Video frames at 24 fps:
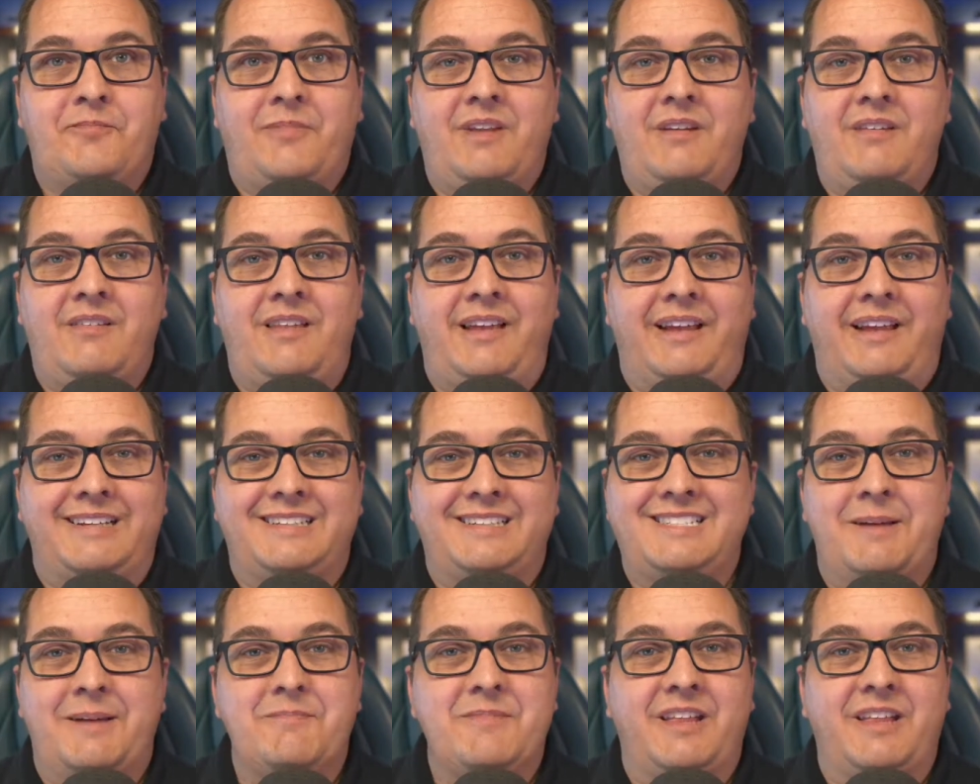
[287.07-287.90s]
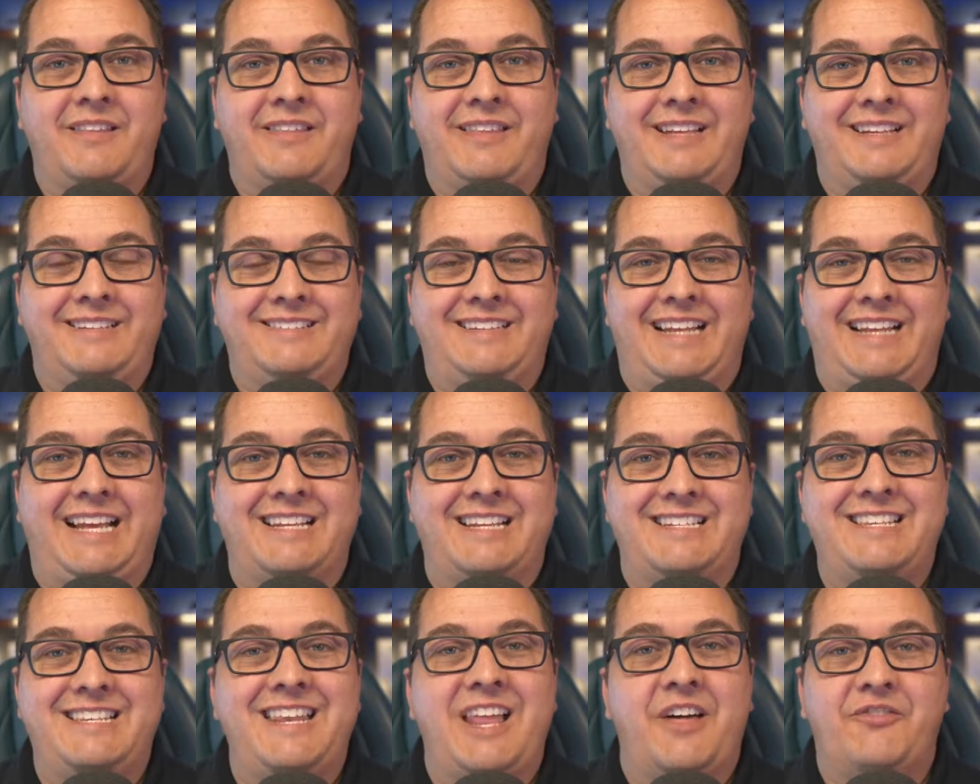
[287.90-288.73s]
like something that has
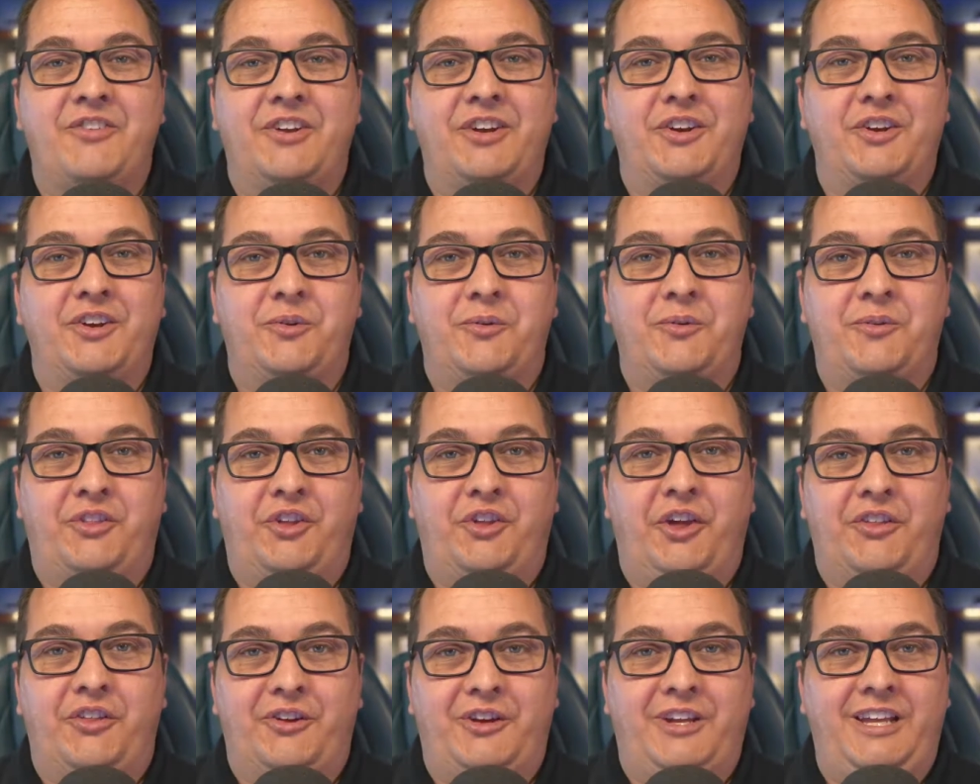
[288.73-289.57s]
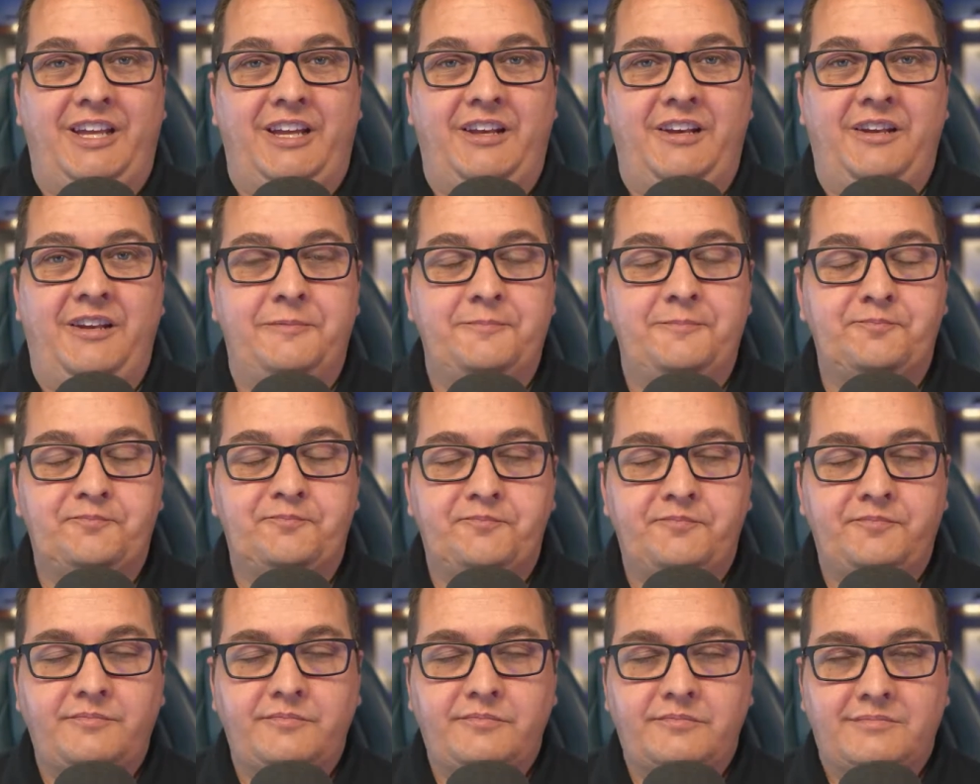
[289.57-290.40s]
nothing to do with the other kid,
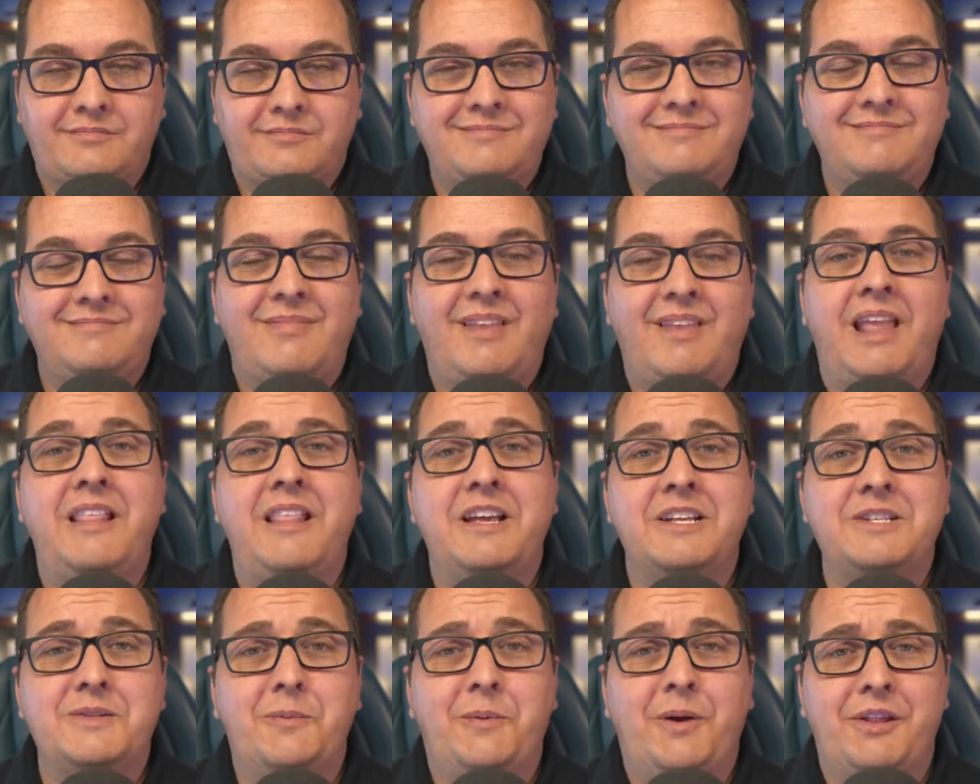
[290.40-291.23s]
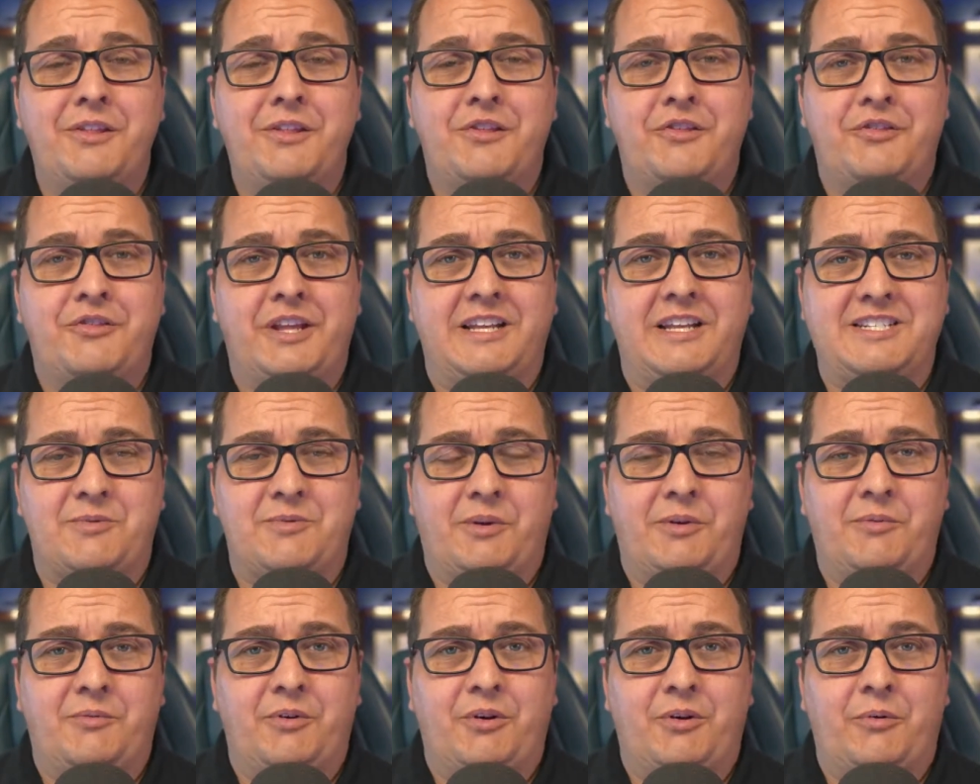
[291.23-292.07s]
that's one of the things
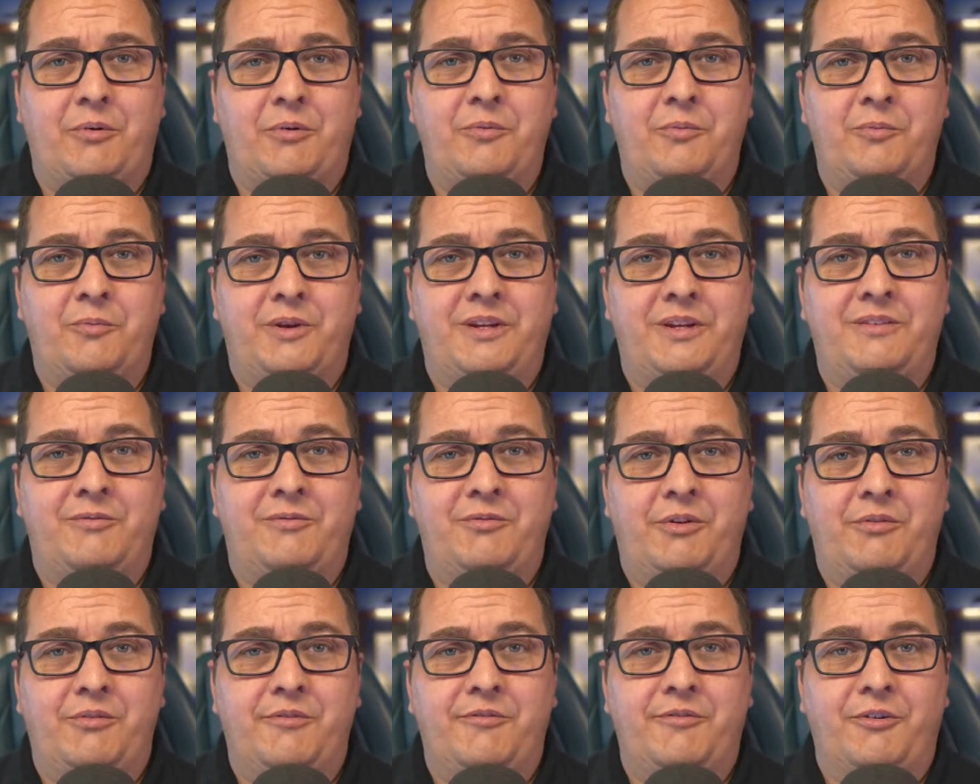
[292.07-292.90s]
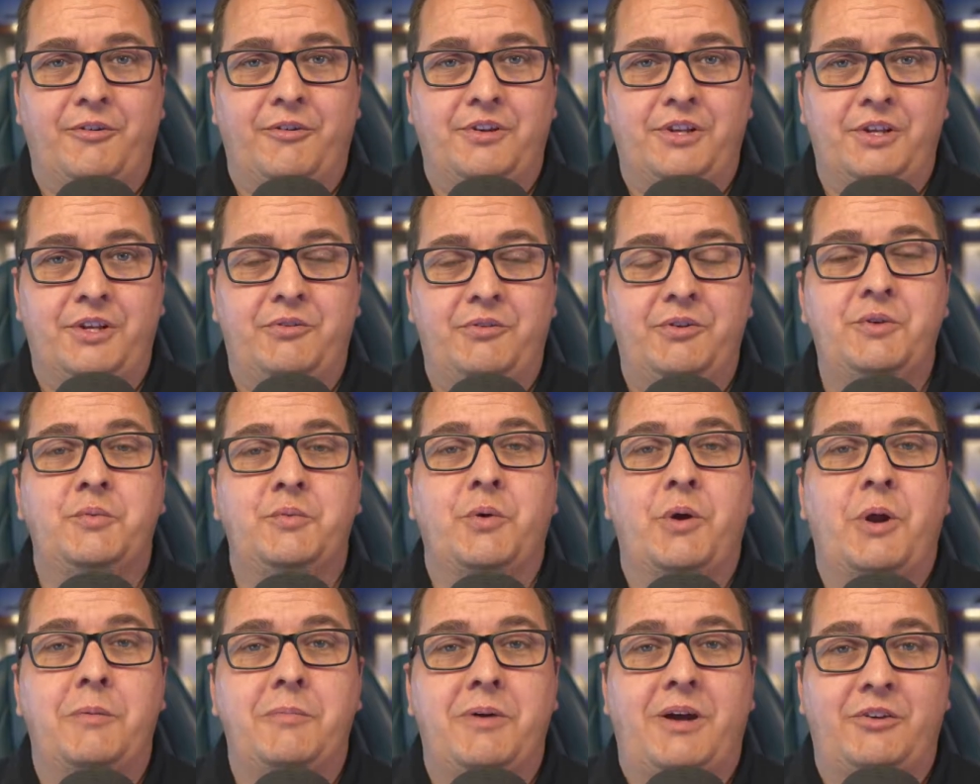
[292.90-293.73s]
we refer to. You
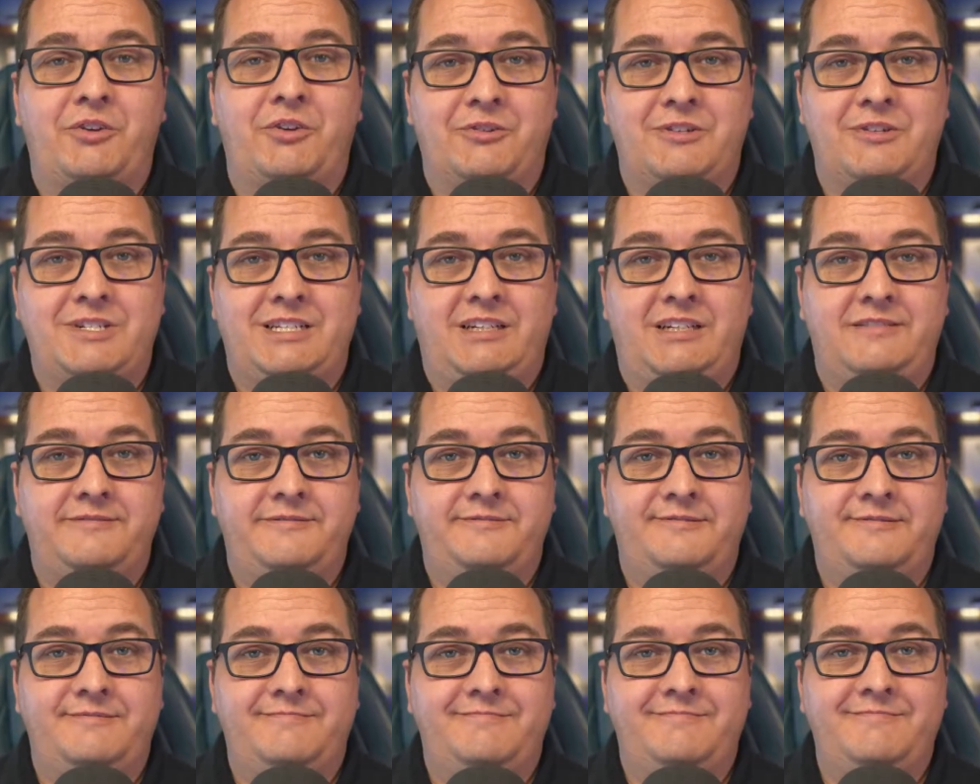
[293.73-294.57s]
worry about yourself.